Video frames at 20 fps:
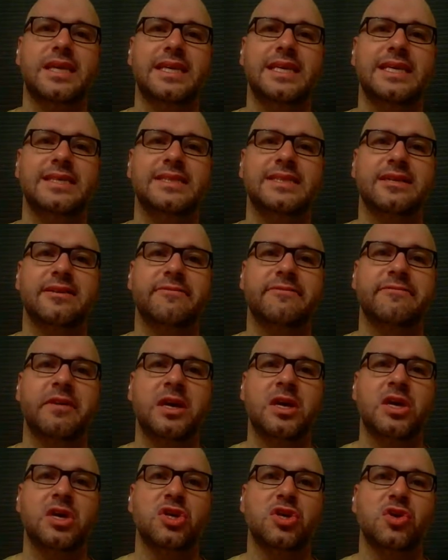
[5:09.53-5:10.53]
is if
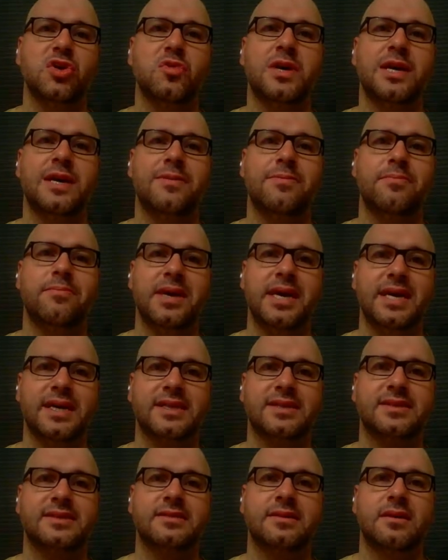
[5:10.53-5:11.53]
you can
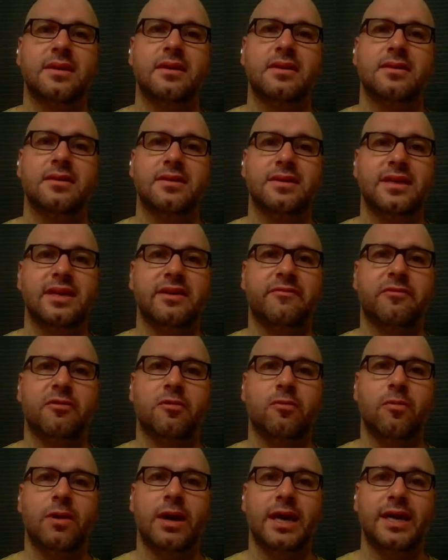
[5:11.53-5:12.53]
mix the
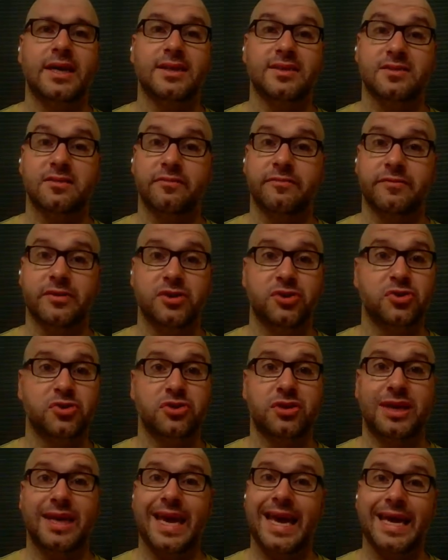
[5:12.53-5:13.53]
different ways,
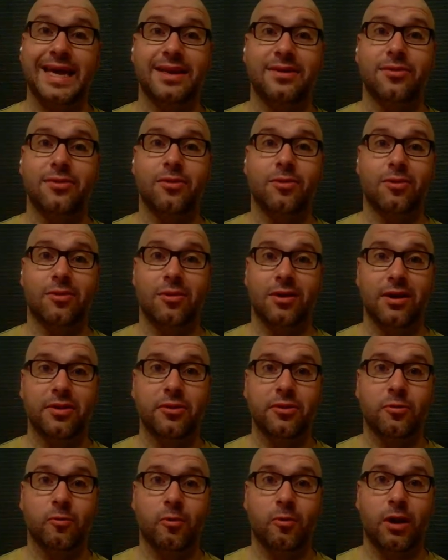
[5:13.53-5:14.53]
visually and or
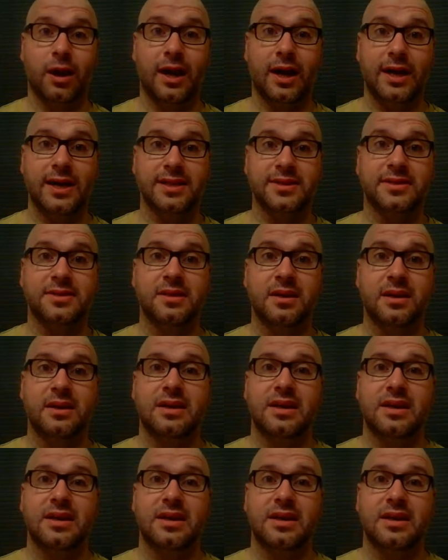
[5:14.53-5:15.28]
otherwise,